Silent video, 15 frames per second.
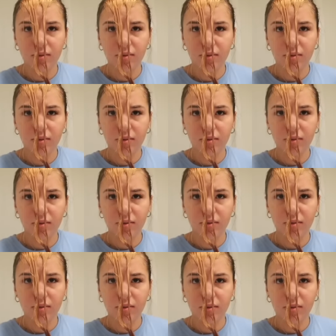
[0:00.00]

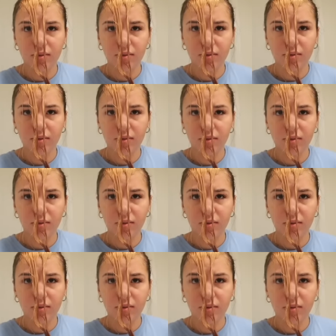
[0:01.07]

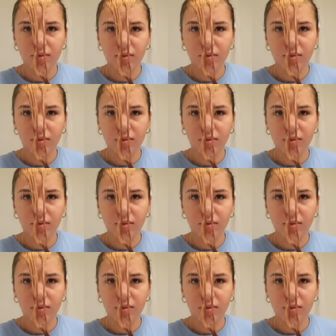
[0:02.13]
[no speech]